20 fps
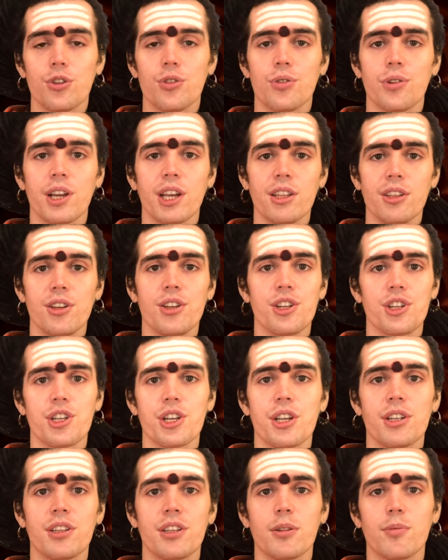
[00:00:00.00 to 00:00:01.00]
you get
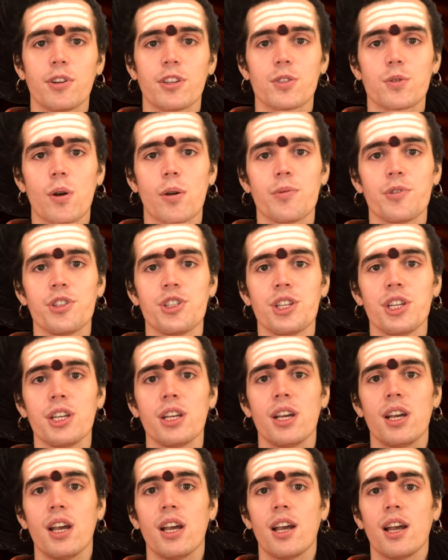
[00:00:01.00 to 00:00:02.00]
initiated by Swamiji,